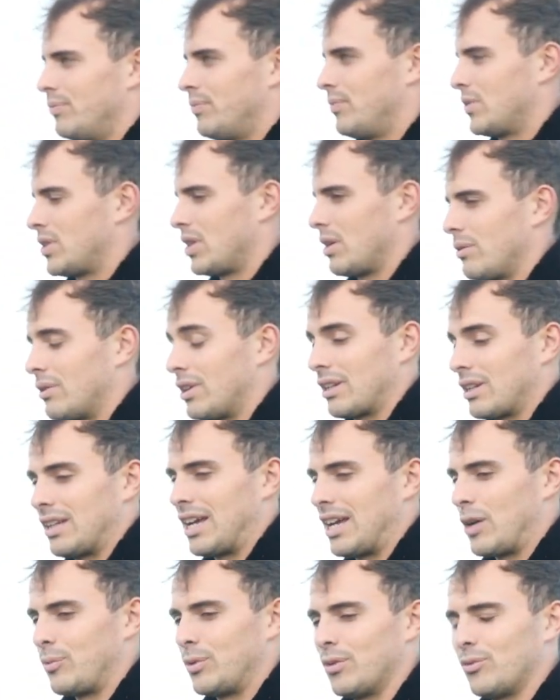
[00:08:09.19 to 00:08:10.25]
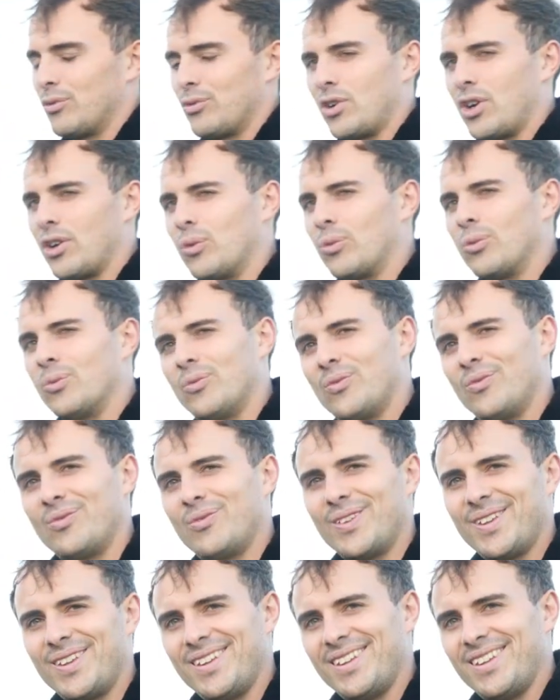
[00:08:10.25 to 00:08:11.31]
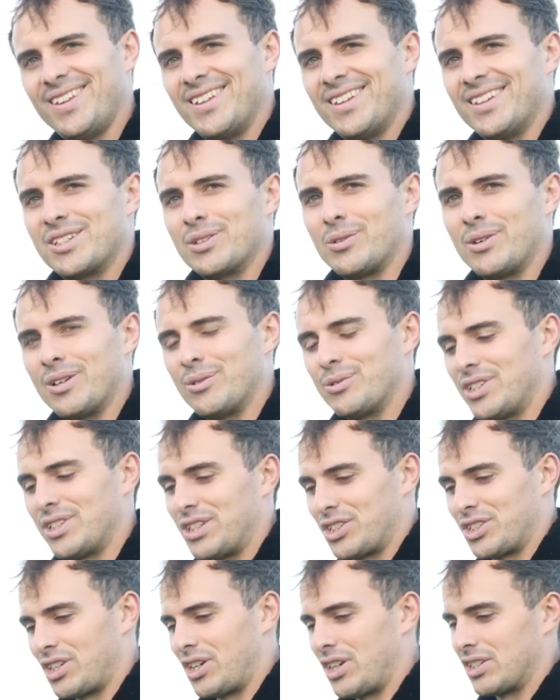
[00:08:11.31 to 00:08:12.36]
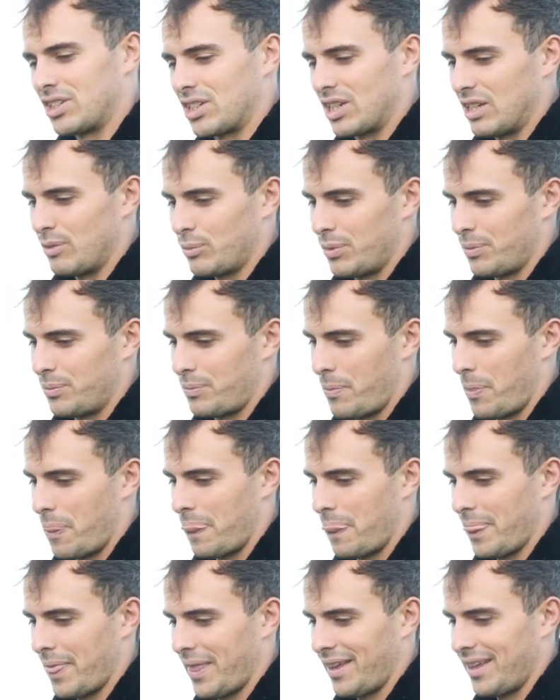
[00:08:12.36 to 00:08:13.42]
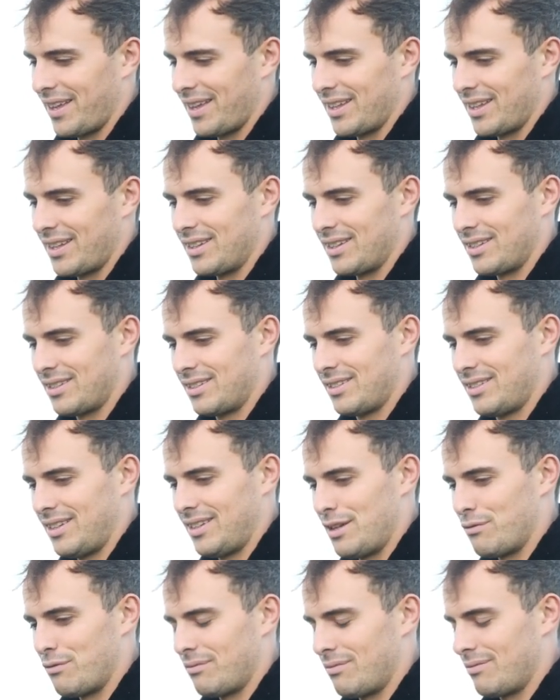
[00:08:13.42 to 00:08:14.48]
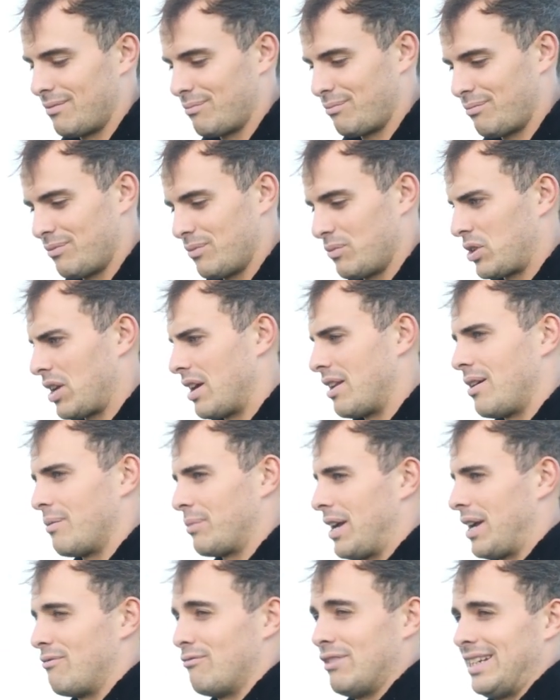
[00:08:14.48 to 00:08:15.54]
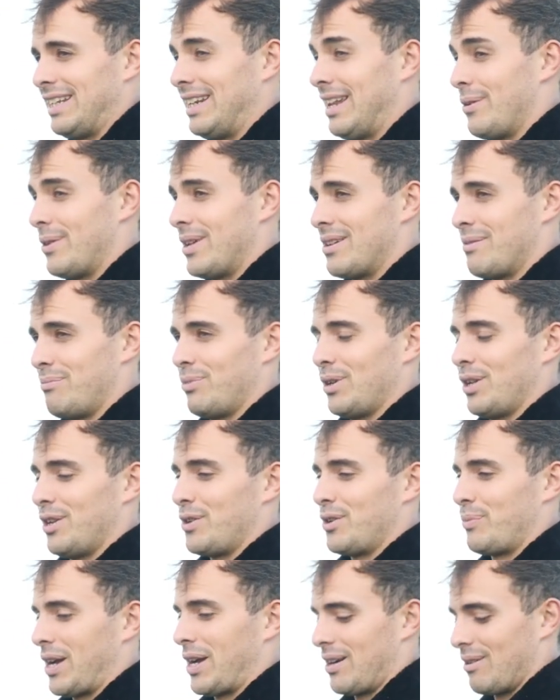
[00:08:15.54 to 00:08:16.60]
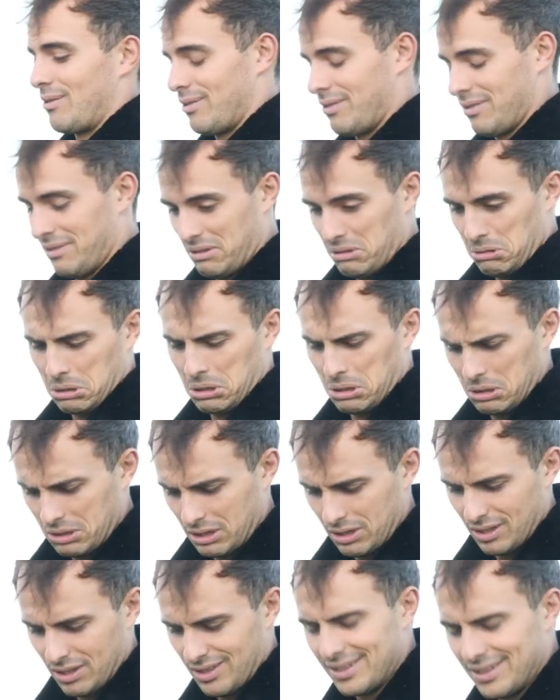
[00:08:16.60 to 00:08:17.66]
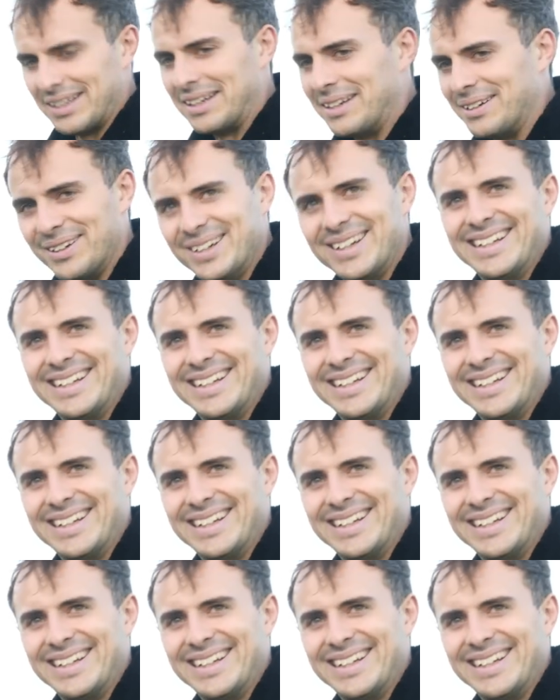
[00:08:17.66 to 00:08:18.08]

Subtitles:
So luckily it happened on final. So I was in a side slip, and I'm getting really low here, put a load of power on.